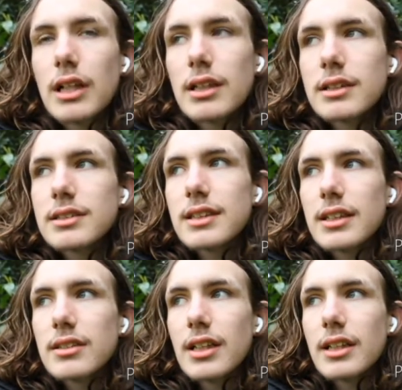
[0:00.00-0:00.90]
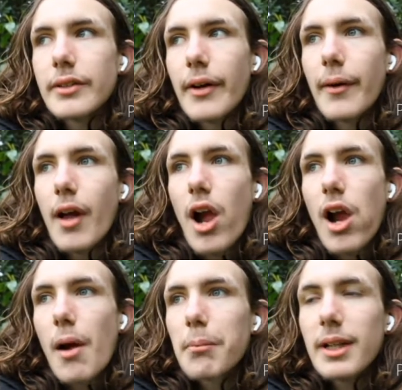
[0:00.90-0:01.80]
instead of like
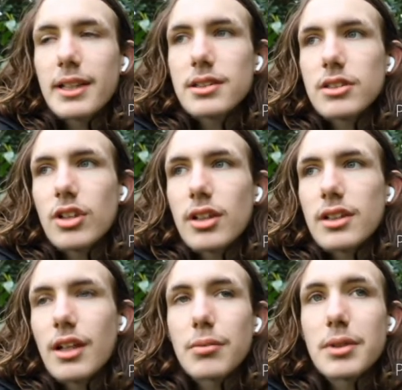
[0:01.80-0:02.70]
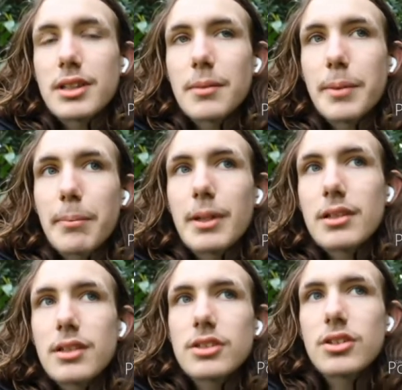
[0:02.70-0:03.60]
bringing each other down. We need to be
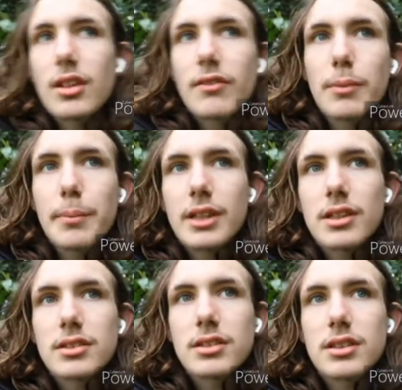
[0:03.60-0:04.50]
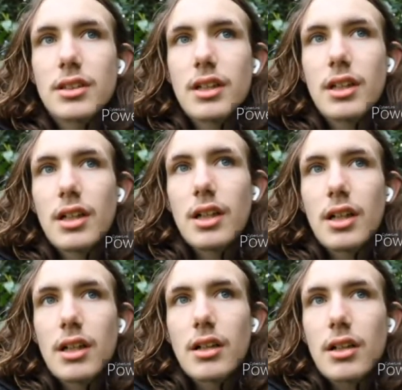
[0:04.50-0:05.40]
building each other up because
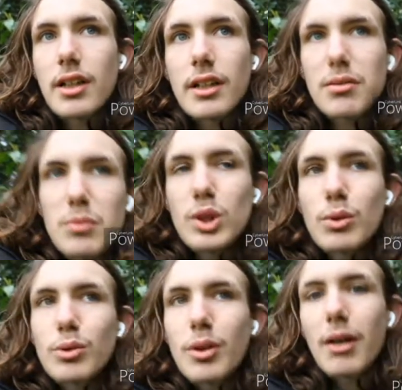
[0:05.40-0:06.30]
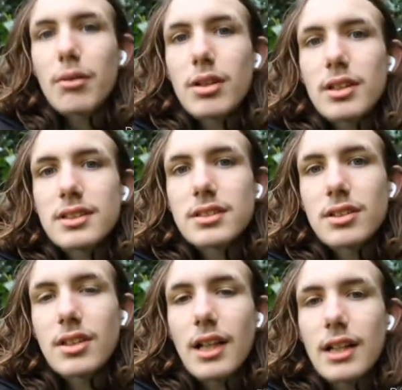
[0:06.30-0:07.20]
like we don't know how long this is
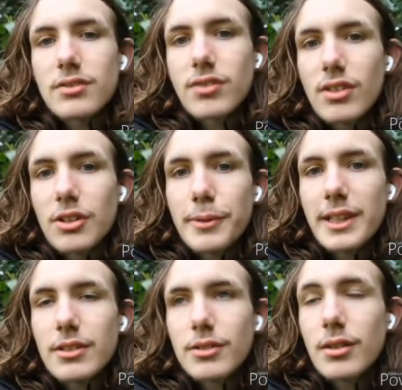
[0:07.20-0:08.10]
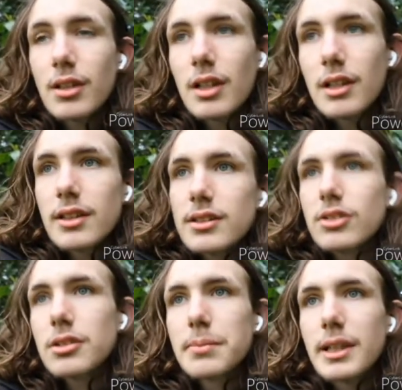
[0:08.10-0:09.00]
gonna last. For all we know, this
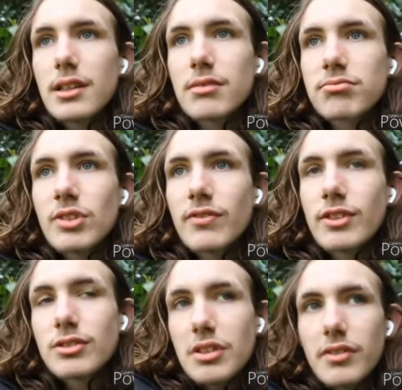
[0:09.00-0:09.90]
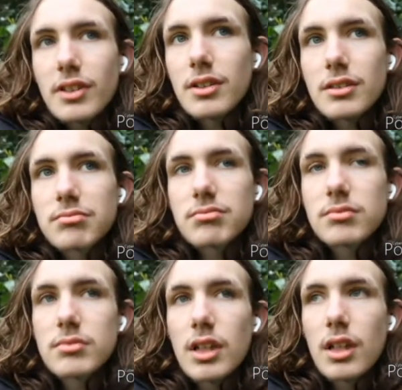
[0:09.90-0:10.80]
could be the future for
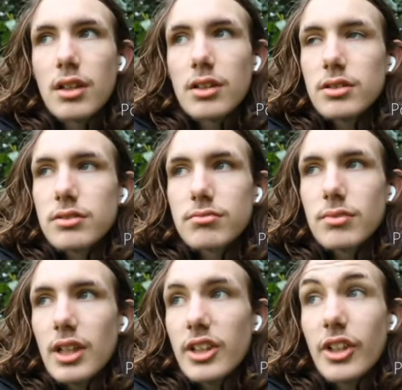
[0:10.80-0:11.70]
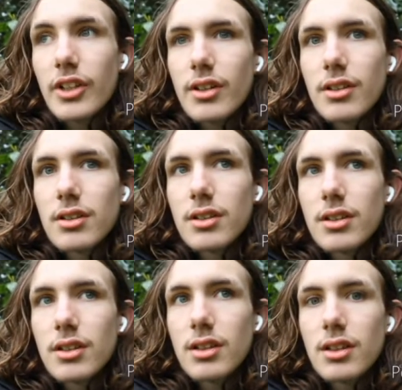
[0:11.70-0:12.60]
a year,
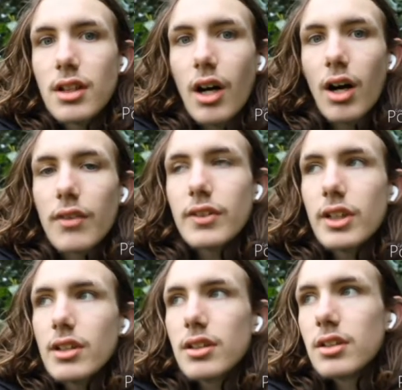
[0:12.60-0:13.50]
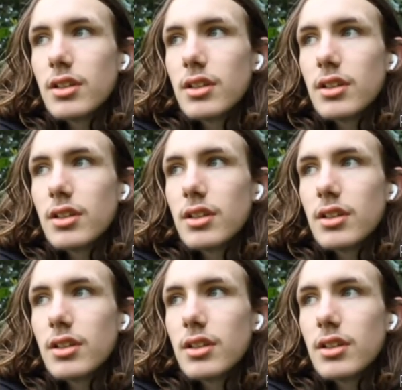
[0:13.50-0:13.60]
half a year.